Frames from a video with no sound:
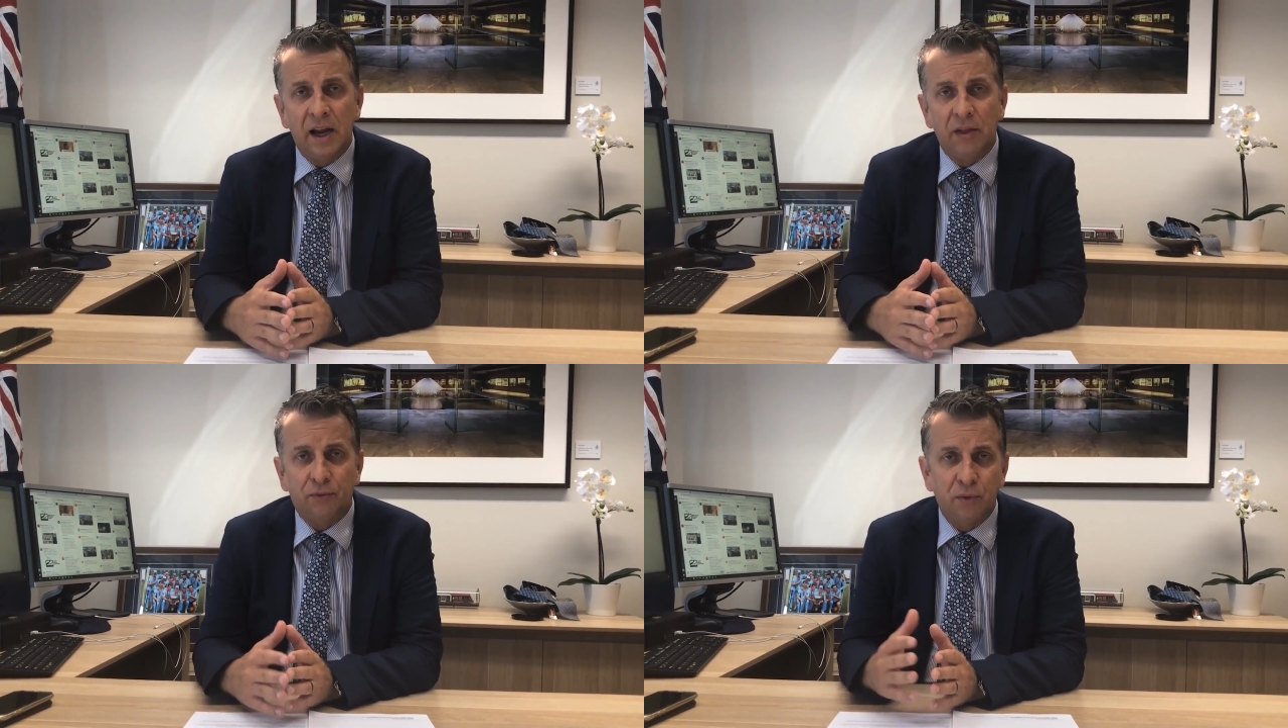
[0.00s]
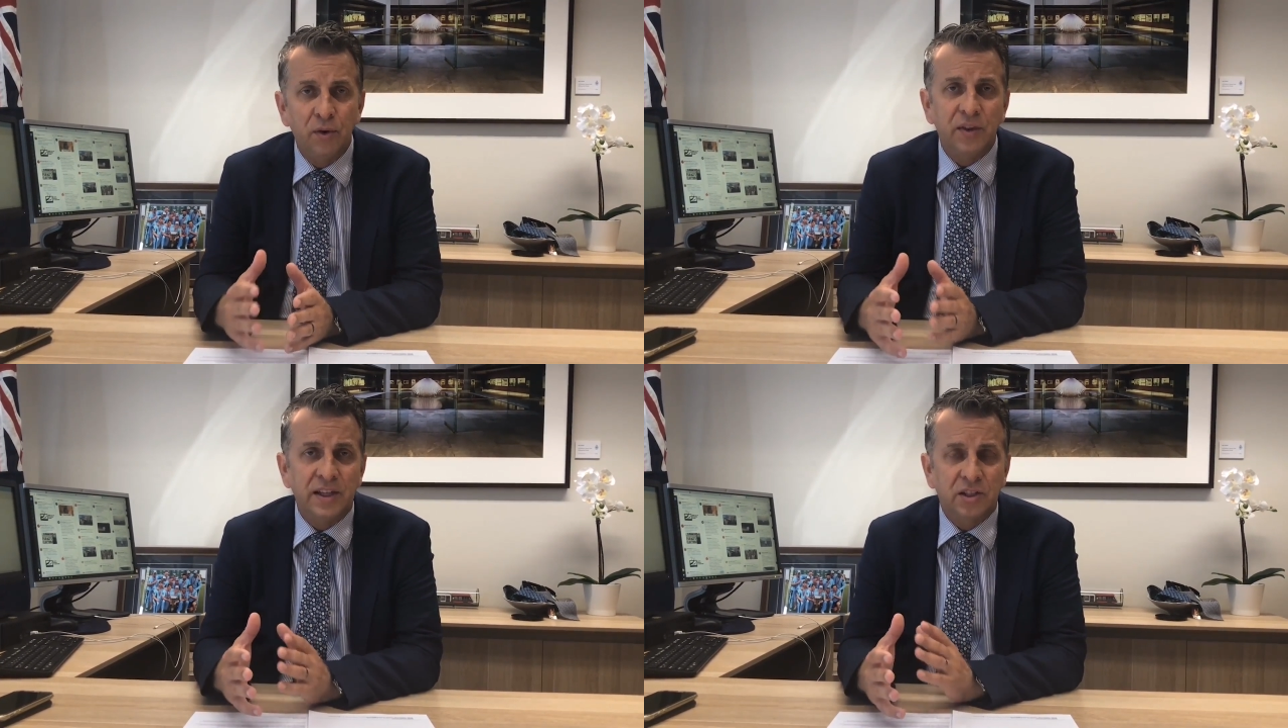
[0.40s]

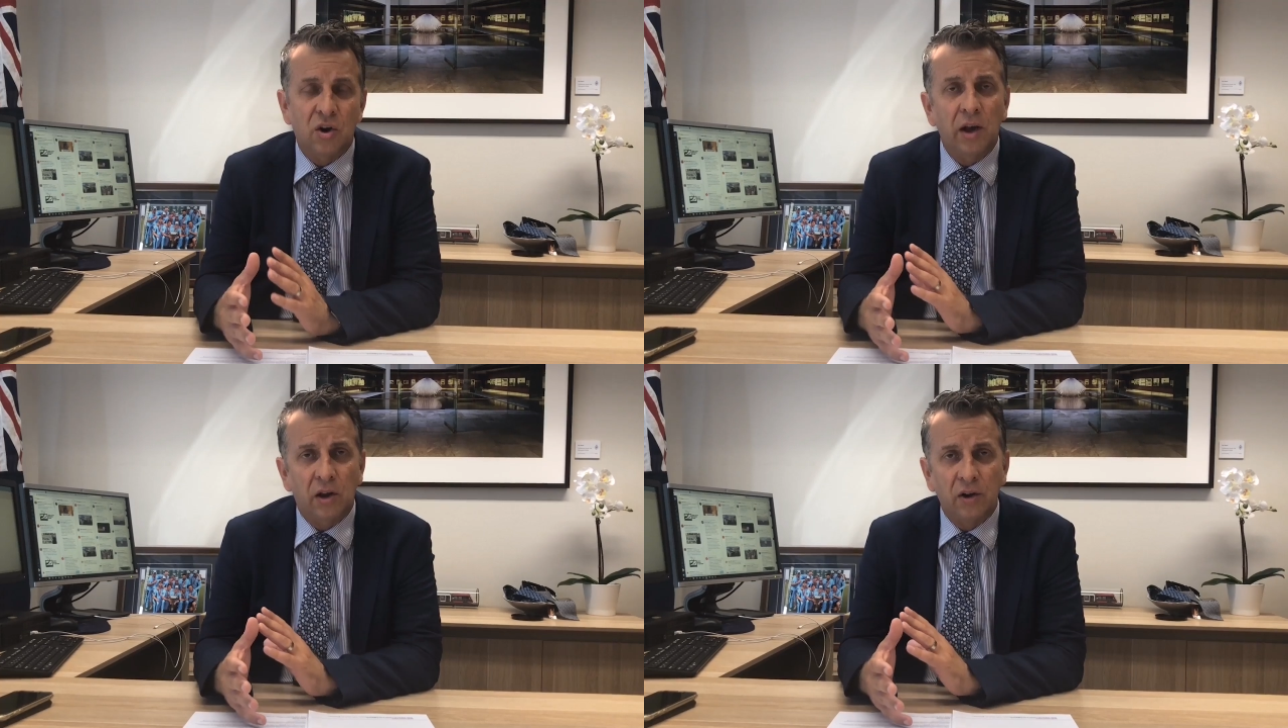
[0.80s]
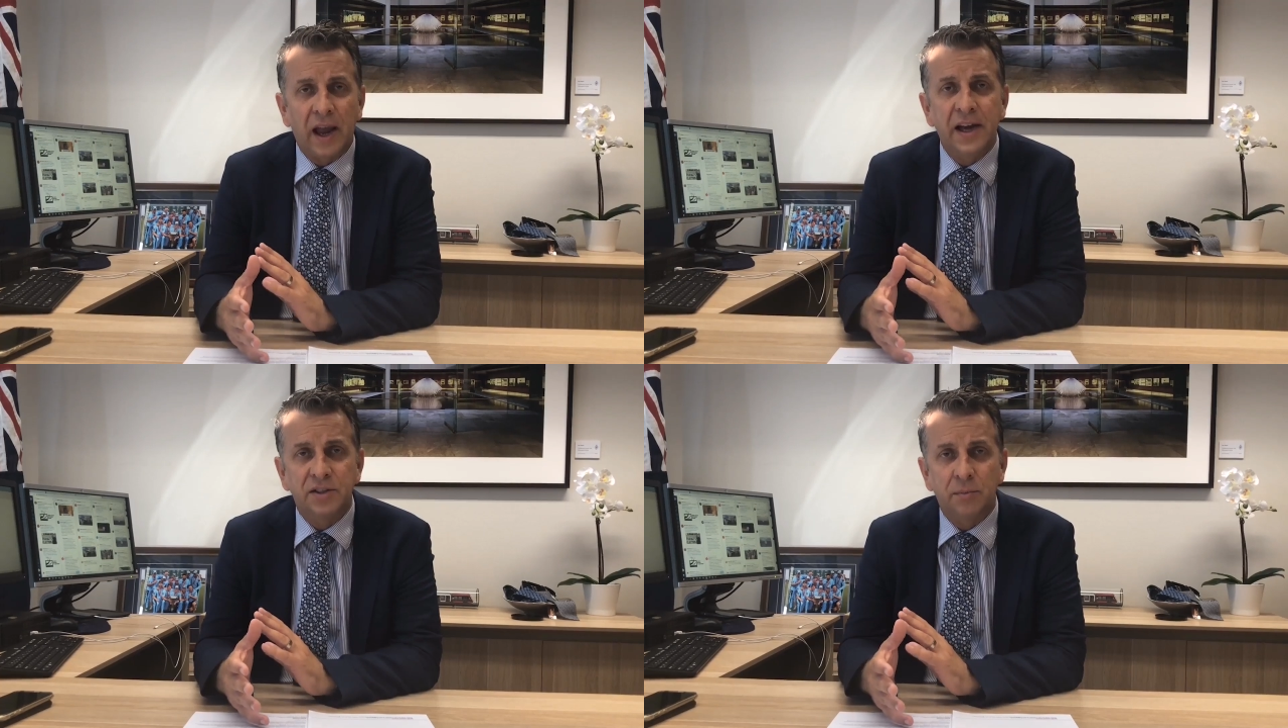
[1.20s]
through the site
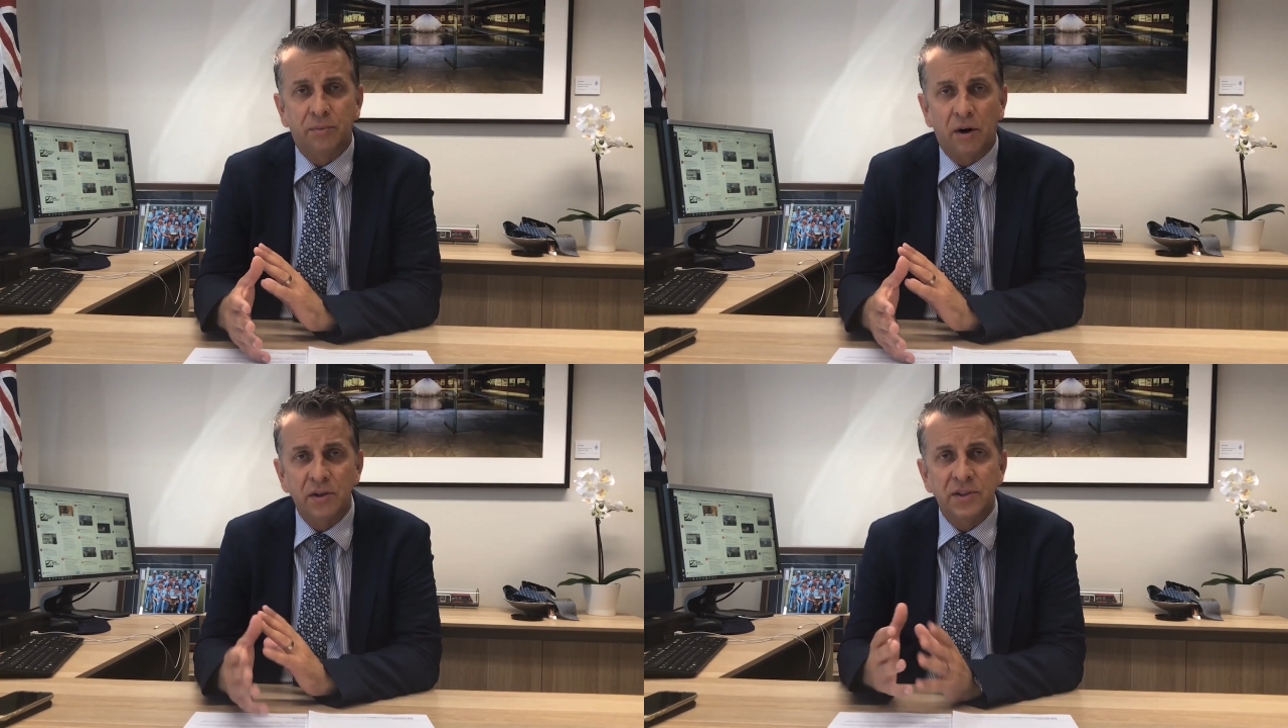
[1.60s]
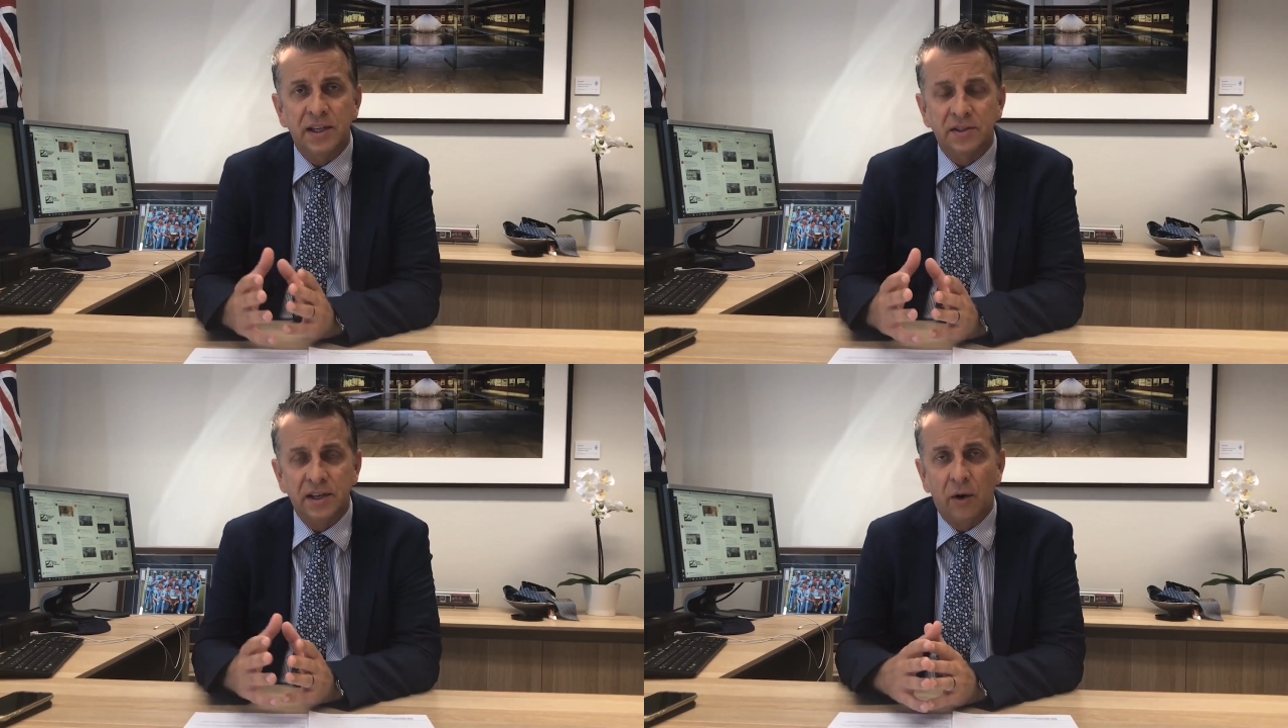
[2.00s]
location process.